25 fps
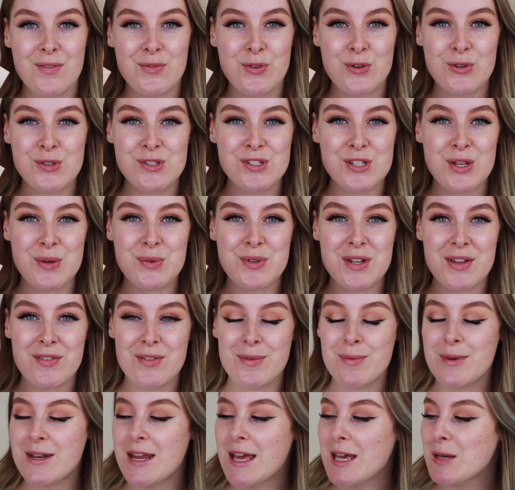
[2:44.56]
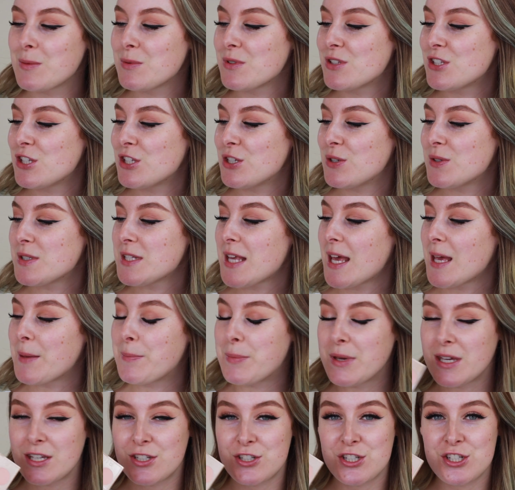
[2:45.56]
I've also never been able to use a
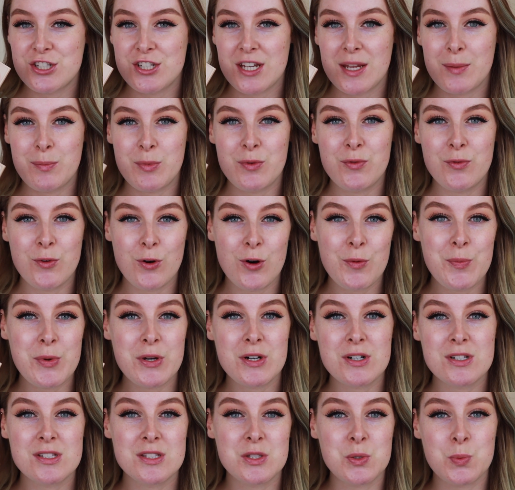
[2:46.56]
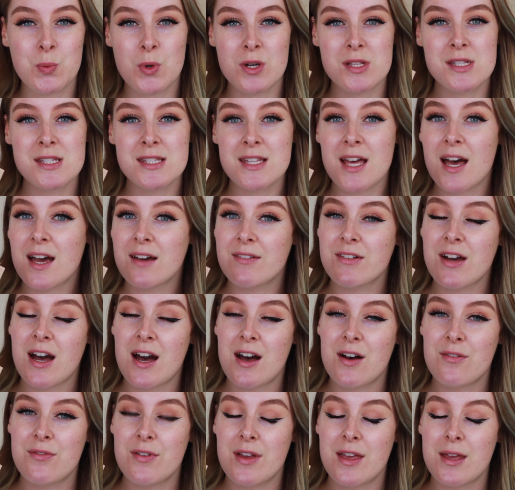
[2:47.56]
peachy shade before because the ones that I
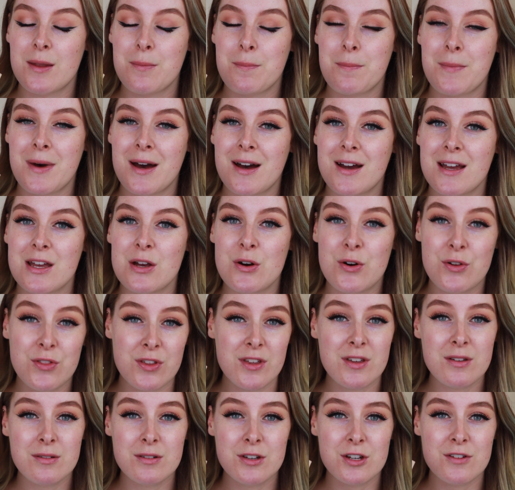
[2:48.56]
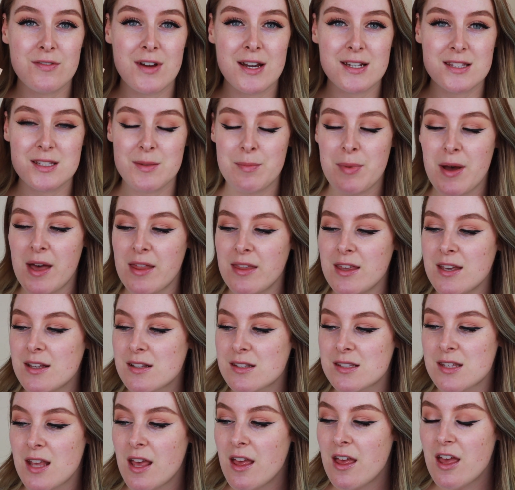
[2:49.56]
have in my other corrector
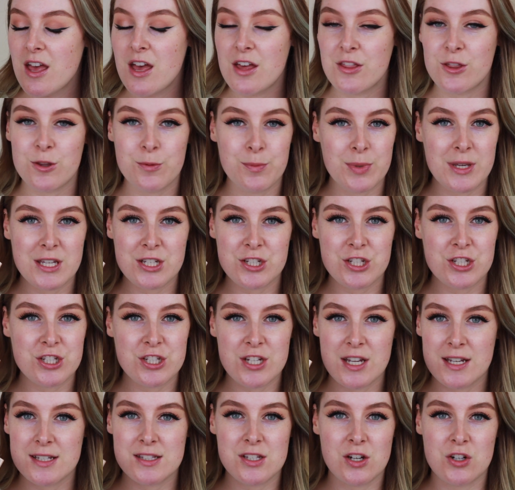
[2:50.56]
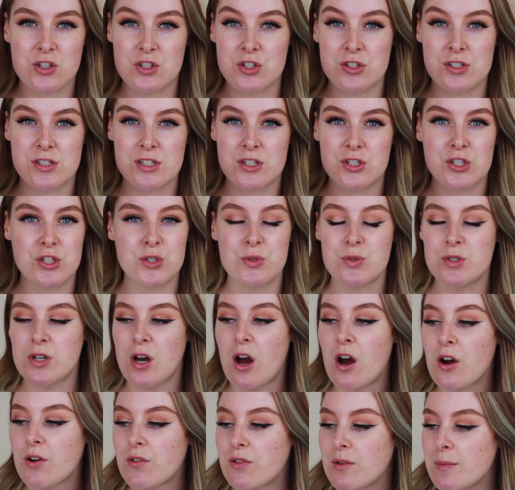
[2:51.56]
palettes, the peachy shades are just too
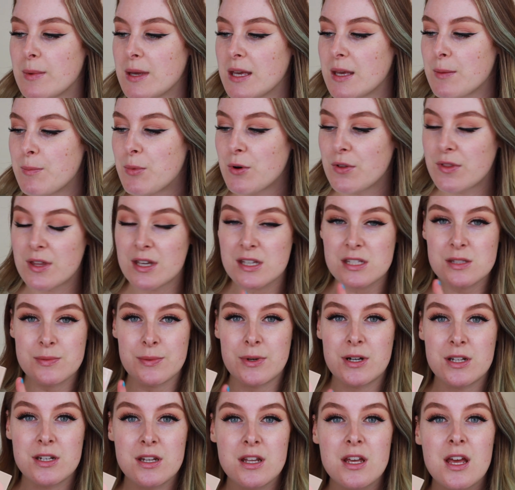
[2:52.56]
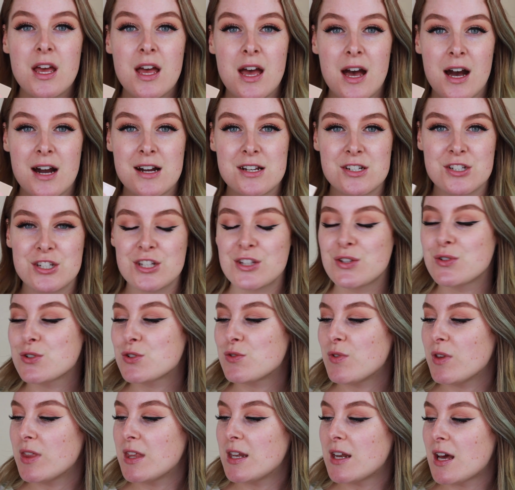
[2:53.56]
dark for me. But this one actually
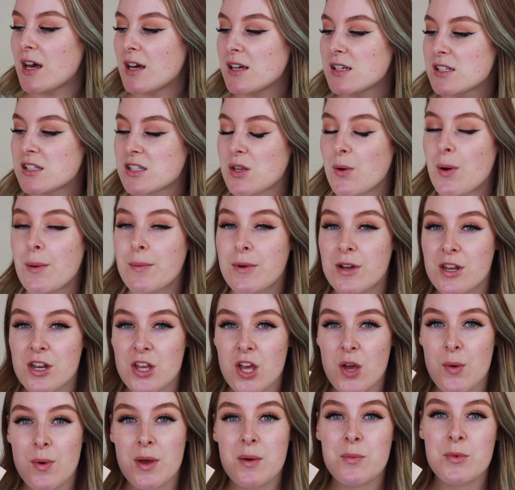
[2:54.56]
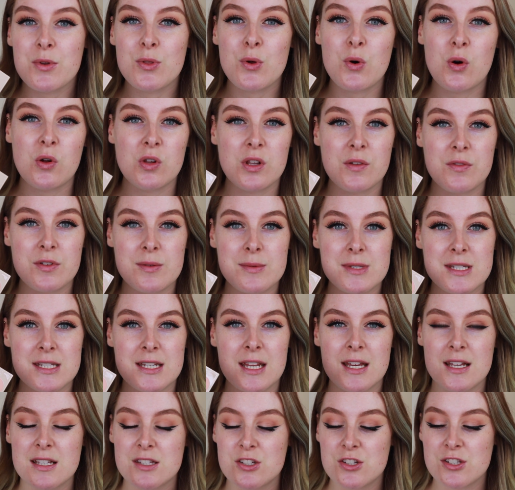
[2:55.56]
looks really nice, so I'm going to go in with all of them
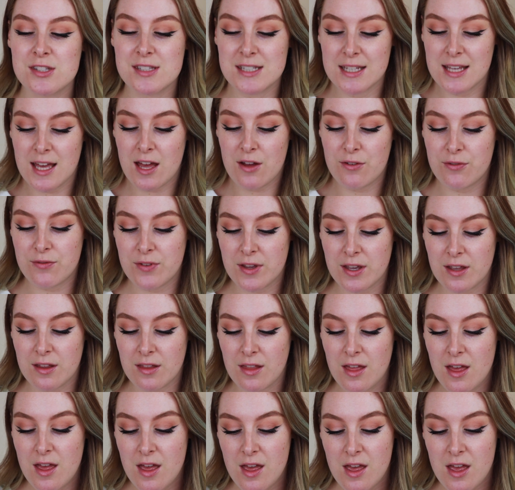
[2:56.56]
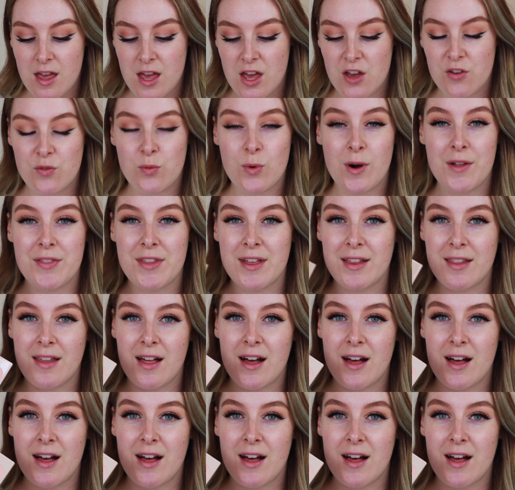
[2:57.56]
today just to get a feel of what they're